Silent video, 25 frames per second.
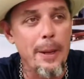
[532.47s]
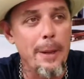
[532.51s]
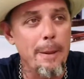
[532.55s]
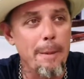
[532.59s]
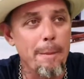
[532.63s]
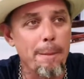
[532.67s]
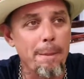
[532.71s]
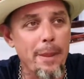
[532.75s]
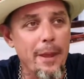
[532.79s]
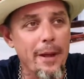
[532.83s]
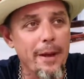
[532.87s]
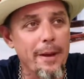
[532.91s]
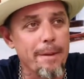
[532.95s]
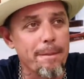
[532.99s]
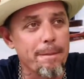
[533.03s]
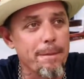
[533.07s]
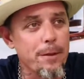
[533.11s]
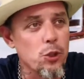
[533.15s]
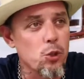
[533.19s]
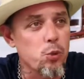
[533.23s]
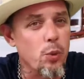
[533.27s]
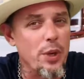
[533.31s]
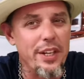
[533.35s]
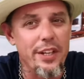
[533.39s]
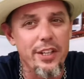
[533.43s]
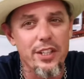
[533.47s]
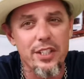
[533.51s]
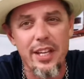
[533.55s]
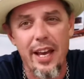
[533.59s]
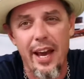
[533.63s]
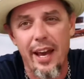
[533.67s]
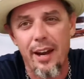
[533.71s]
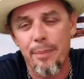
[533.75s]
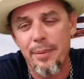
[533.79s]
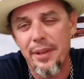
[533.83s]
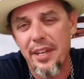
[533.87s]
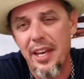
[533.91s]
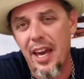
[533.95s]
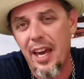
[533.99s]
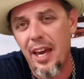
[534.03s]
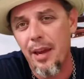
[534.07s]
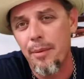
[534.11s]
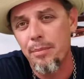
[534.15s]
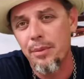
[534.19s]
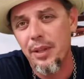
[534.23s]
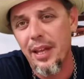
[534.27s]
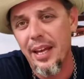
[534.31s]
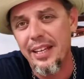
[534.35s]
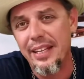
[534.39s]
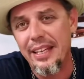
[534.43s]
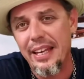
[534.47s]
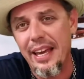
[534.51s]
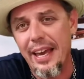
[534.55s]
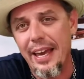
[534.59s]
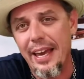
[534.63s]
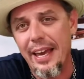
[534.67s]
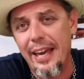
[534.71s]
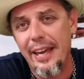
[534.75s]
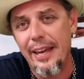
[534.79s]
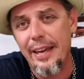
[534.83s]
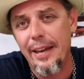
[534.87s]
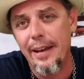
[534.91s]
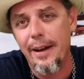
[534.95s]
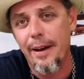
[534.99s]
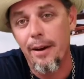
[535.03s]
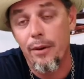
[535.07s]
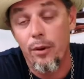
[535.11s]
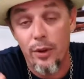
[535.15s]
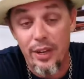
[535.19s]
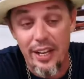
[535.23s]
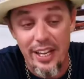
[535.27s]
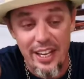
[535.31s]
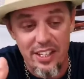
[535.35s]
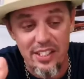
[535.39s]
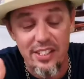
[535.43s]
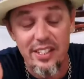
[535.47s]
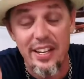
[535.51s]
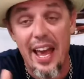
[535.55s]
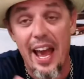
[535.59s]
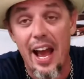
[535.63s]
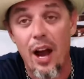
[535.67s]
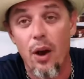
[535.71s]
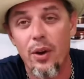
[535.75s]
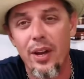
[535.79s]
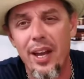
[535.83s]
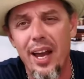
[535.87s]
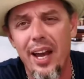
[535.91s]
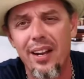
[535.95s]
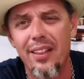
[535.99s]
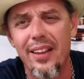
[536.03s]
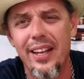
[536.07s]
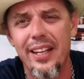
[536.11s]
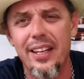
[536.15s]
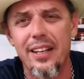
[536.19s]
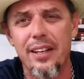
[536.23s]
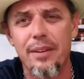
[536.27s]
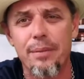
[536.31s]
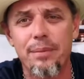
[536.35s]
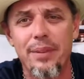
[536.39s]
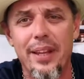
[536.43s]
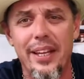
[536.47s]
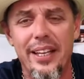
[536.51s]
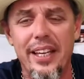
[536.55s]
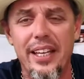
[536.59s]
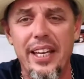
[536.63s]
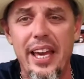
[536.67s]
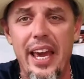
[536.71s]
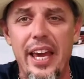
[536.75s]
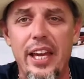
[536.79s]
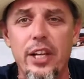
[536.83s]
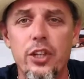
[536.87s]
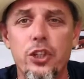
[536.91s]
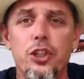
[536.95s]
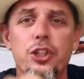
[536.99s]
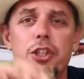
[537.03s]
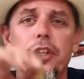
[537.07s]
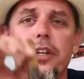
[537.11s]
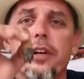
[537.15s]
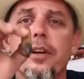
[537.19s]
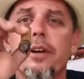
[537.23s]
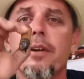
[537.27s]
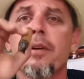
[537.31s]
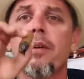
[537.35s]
The sweetness kind of became like a is now kind of like a cane sugar.